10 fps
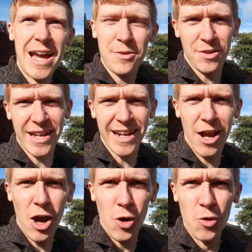Now we've got to get
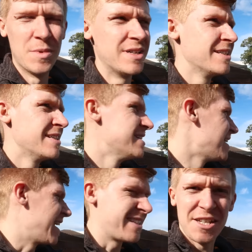it home
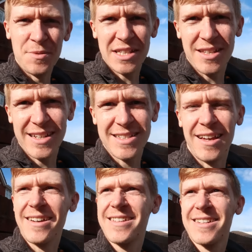and see what it tastes
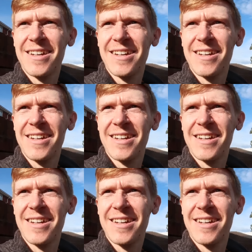like.